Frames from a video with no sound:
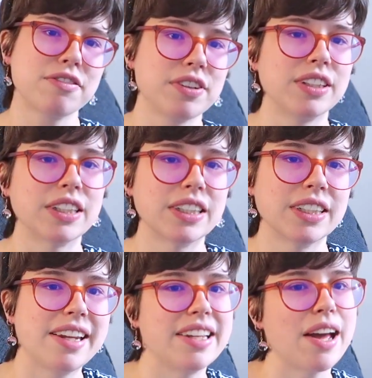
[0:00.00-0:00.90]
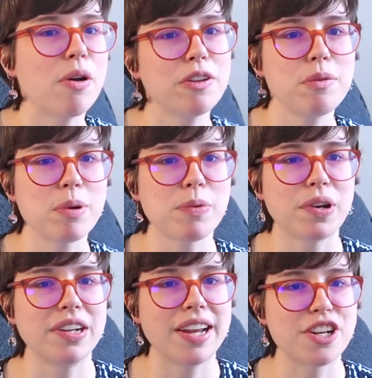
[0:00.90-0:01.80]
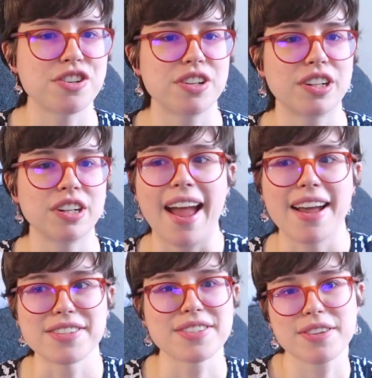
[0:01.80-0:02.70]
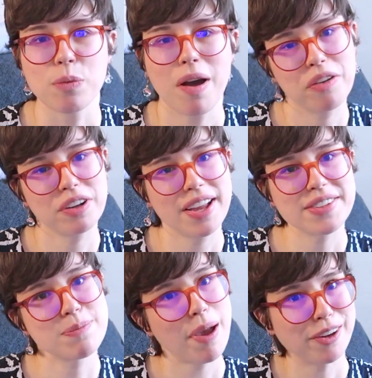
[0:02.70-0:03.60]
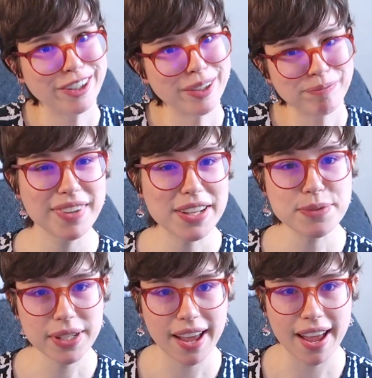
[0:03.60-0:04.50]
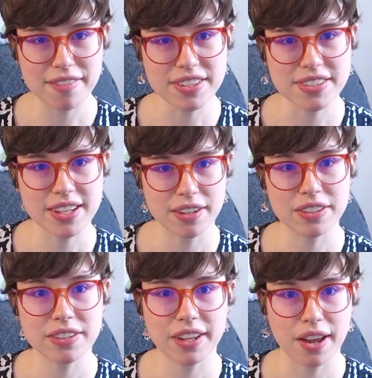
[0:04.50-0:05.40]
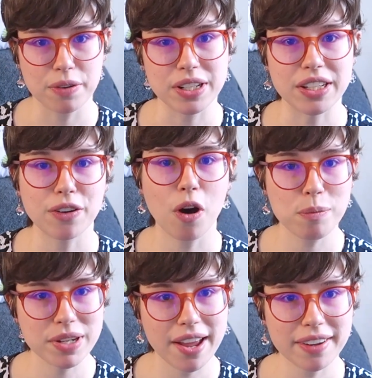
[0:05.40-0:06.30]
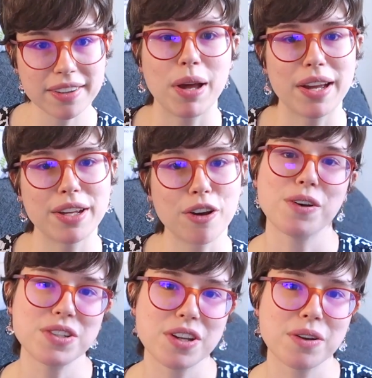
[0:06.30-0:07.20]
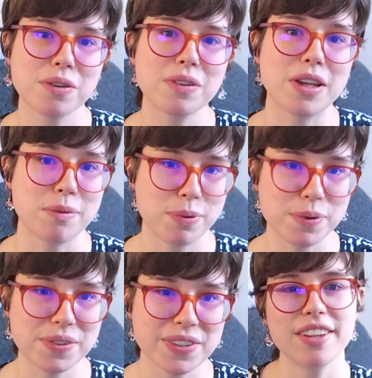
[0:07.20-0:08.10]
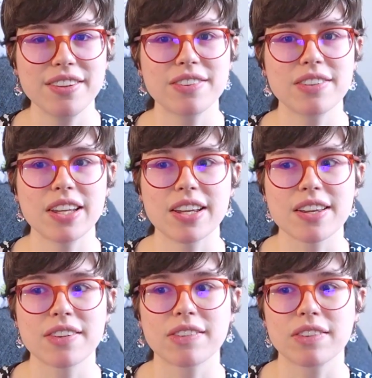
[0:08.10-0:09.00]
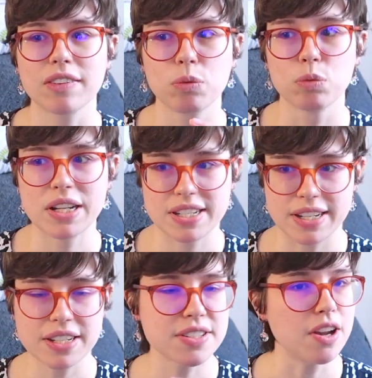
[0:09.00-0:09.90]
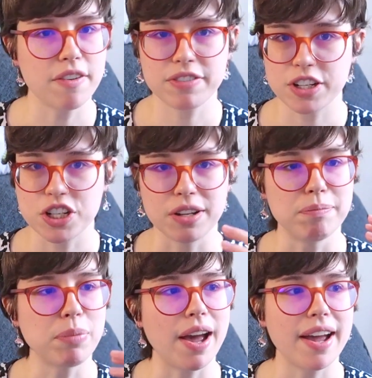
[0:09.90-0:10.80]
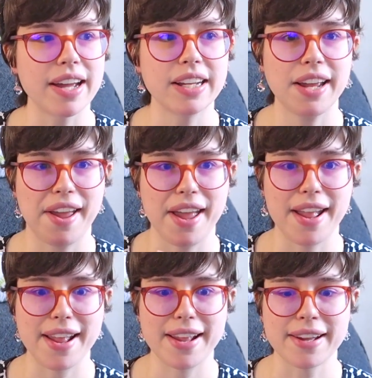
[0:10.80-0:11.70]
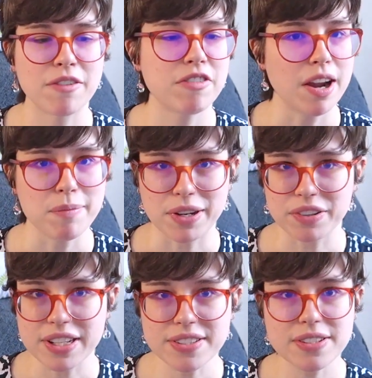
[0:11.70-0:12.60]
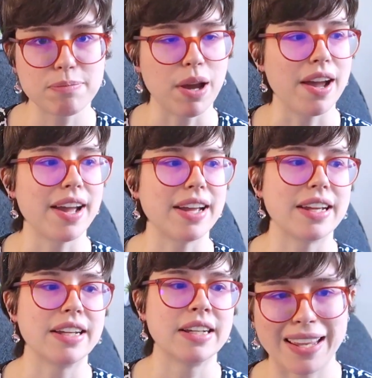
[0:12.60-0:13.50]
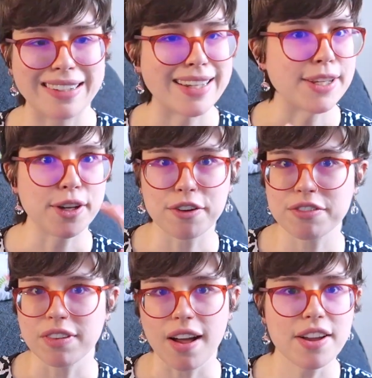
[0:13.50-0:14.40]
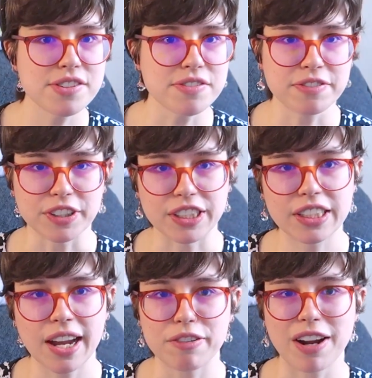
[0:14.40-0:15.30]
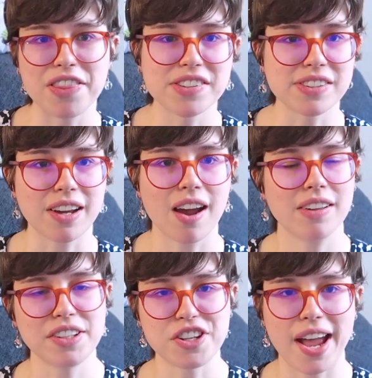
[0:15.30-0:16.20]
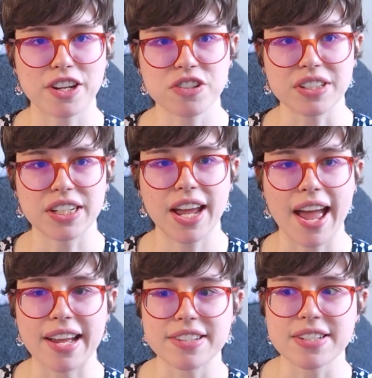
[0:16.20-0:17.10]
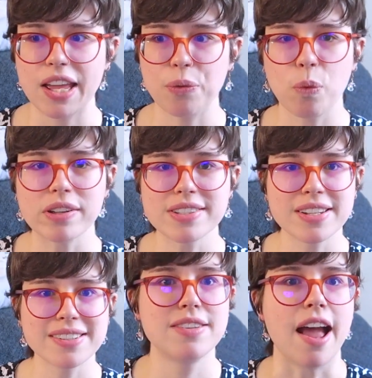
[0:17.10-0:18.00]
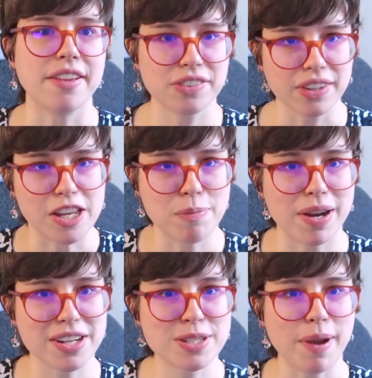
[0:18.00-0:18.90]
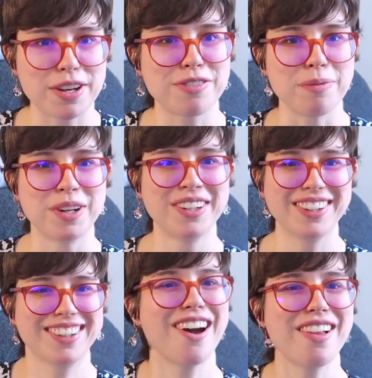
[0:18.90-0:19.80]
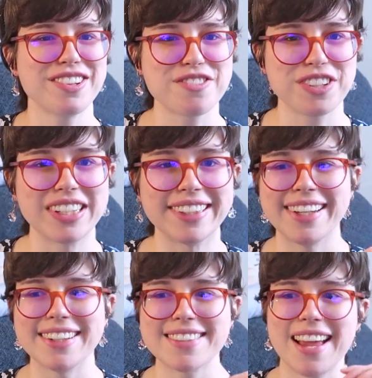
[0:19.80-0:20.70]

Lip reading: for getting out a little bit more in nature as the weather gets better. Next, we have The Sand County Almanac by Aldo Leopold. This is written, it's nonfiction, by a environmentalist, by an eco-philosopher. I read this in college actually, and it wasn't dense like you might expect from a college read. It's